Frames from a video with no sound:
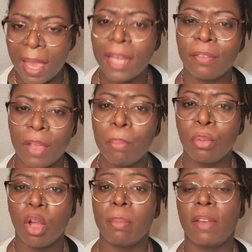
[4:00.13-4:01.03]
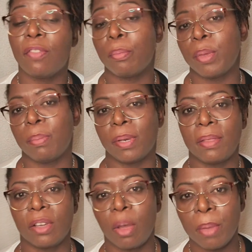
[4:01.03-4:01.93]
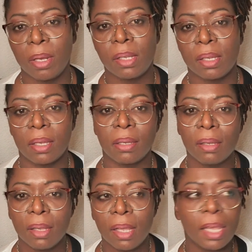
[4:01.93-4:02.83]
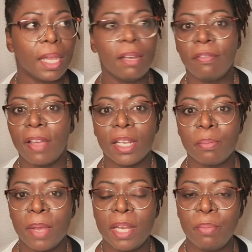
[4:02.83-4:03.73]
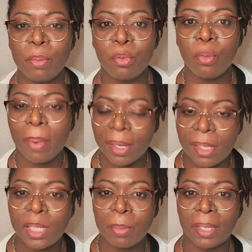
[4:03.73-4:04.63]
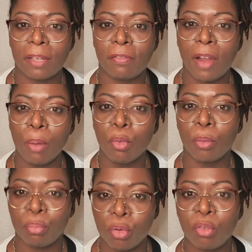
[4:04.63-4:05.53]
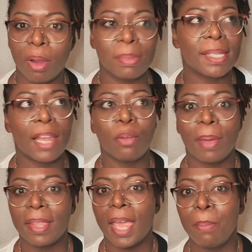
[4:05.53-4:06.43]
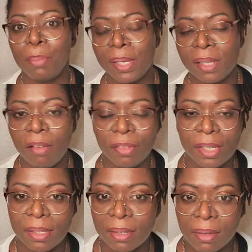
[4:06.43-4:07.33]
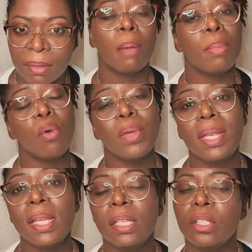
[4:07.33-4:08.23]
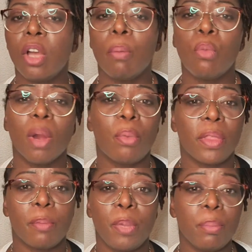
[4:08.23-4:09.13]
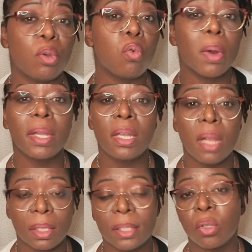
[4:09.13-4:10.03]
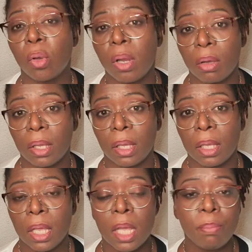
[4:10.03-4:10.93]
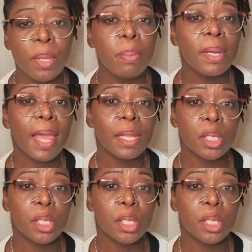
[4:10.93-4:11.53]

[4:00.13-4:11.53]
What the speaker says: kind of employment for people in the community. In fact, many people who participate in farm work programs sign up at the MP's office. But we need to talk more about the people who are not so lucky. People like